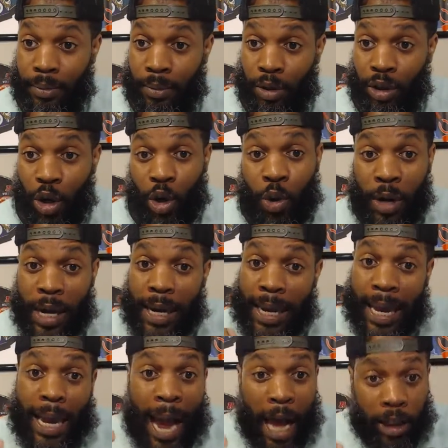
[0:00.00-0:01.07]
So you need to
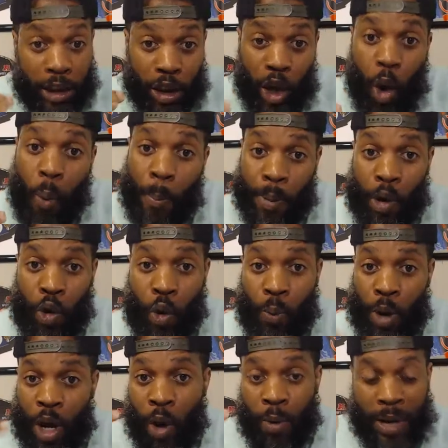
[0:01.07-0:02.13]
get guys that's going to boom.
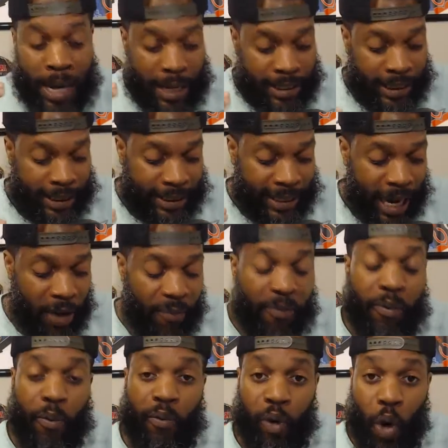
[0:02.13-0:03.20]
You don't need to save
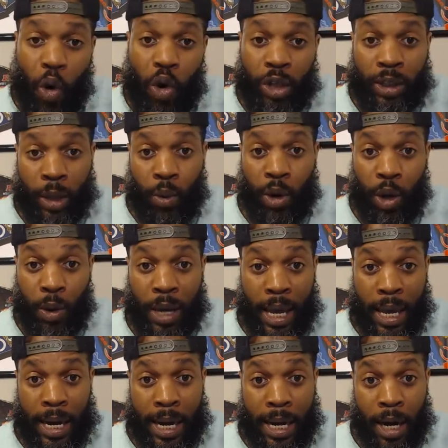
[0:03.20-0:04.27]
floors and when you
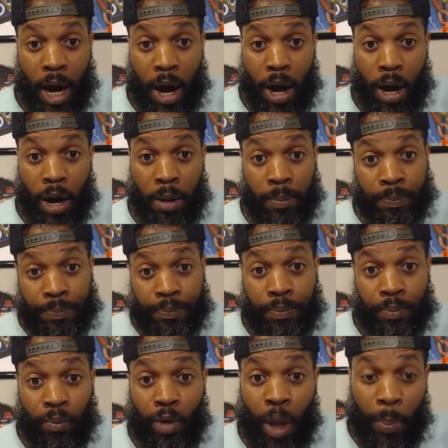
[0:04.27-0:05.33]
get in
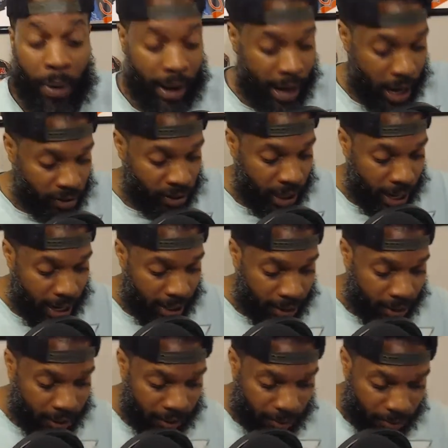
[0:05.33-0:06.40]
the playoffs, guys.